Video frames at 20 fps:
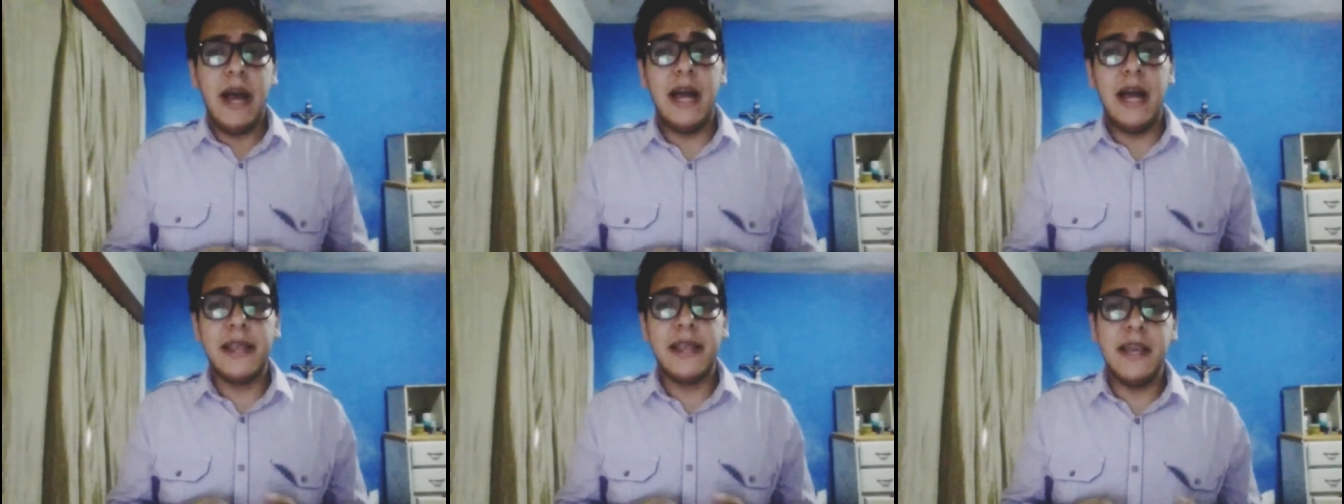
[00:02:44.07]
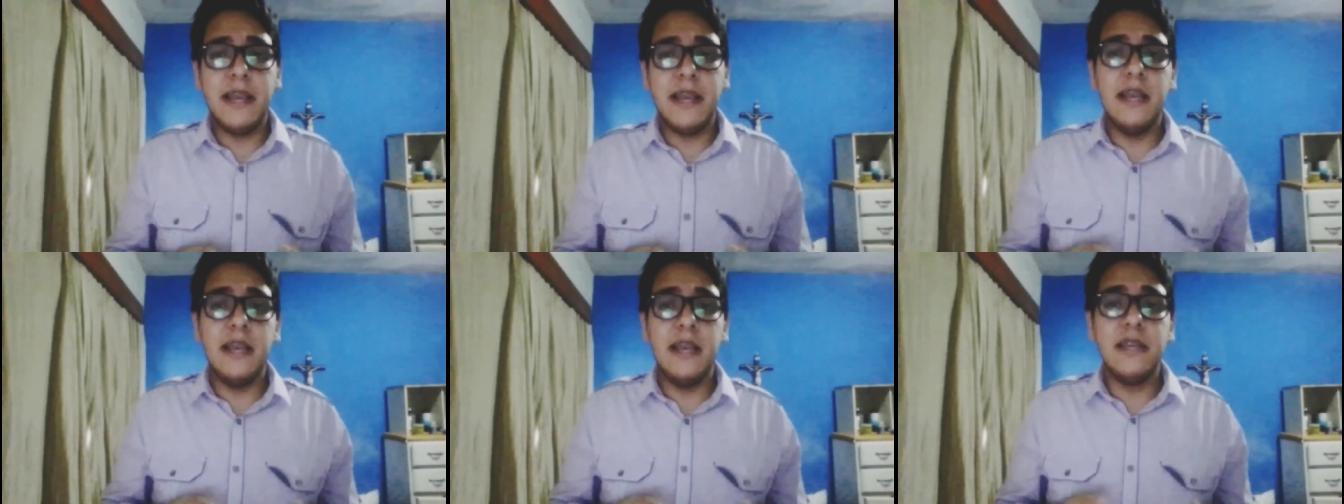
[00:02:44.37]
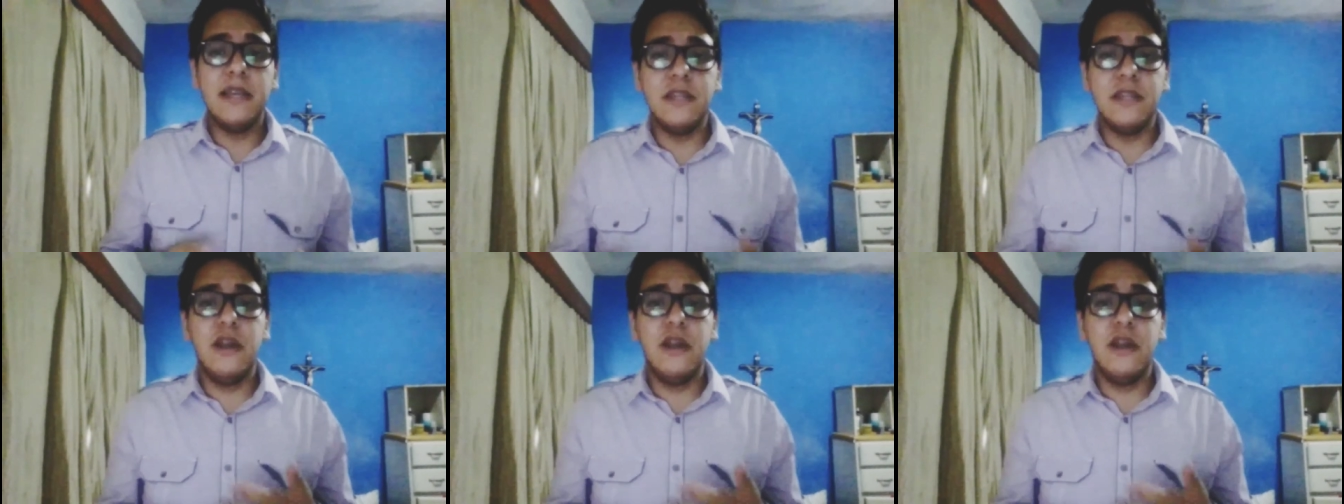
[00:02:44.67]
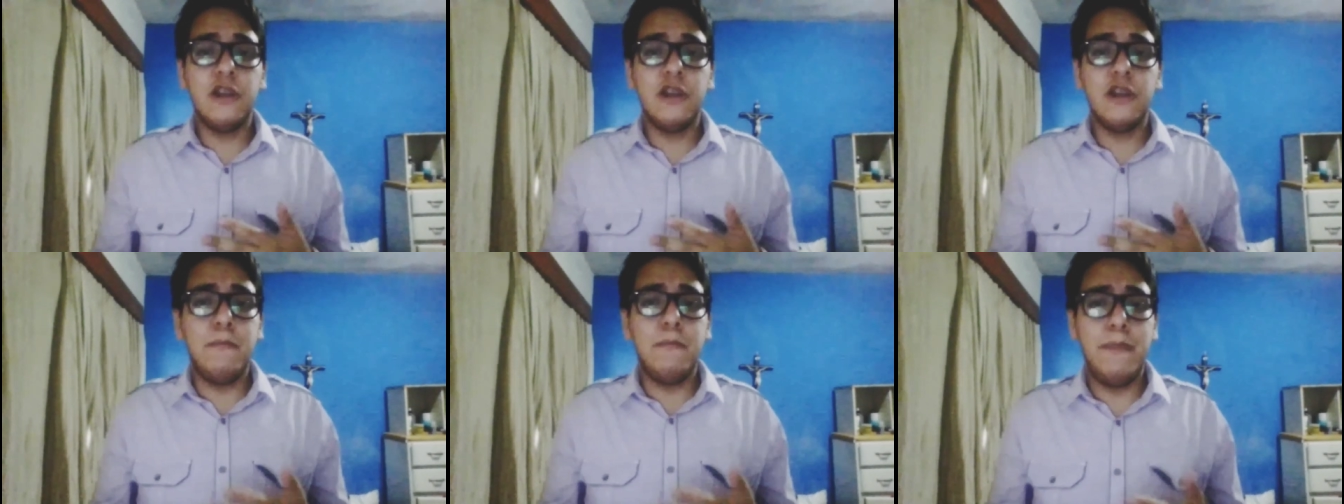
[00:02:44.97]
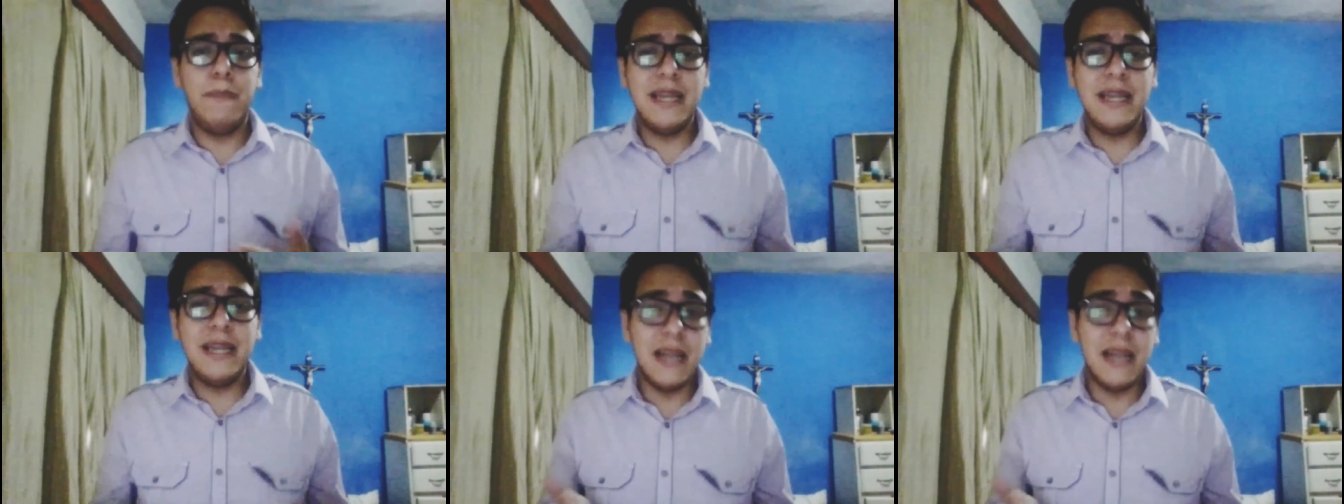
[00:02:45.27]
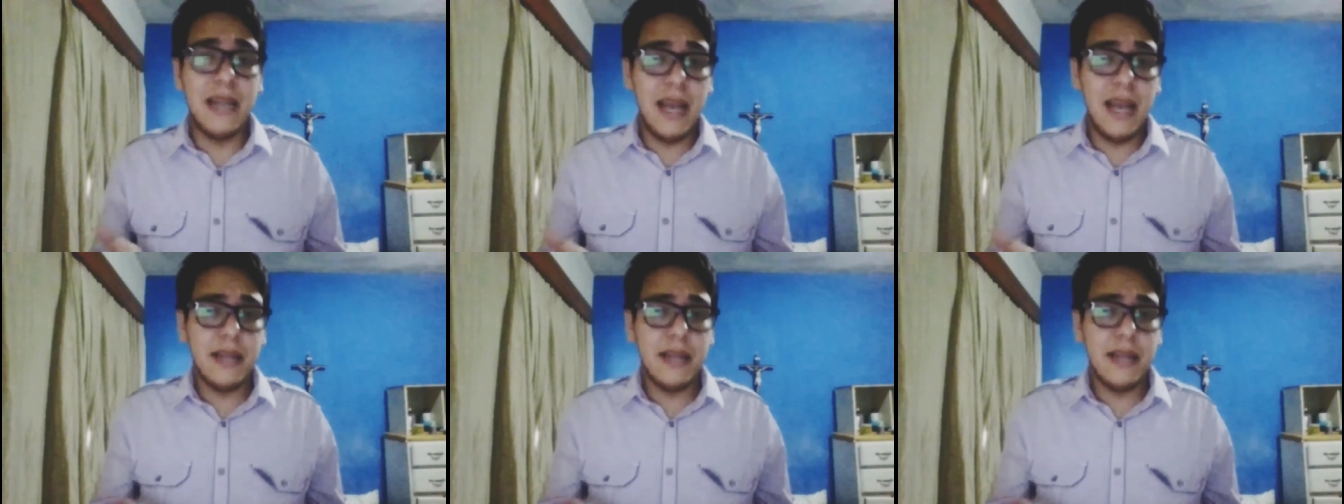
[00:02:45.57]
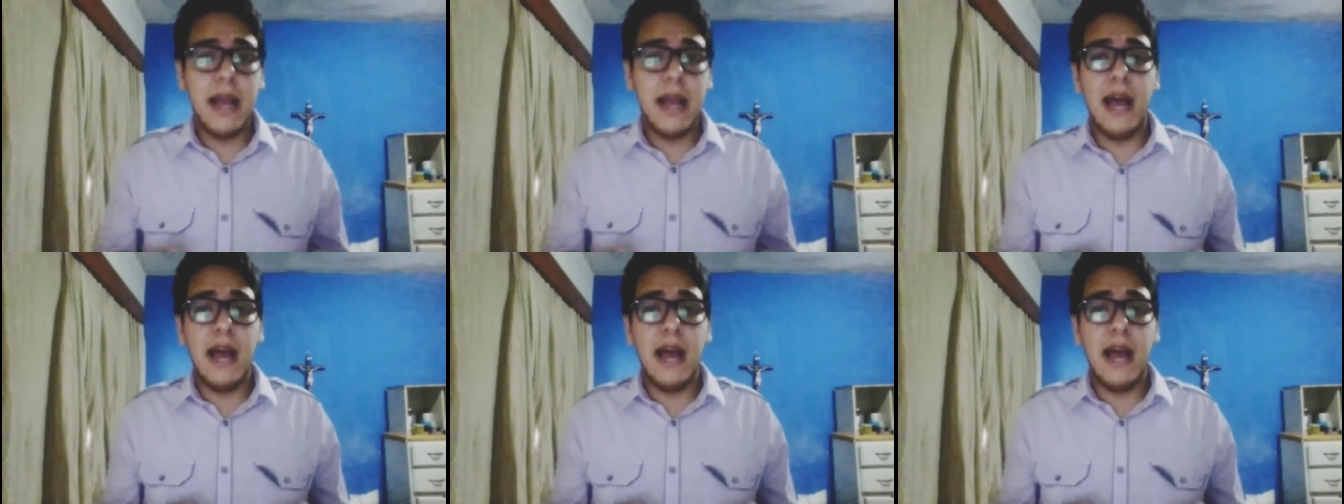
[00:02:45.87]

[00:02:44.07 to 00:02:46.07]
and it's not pleasant.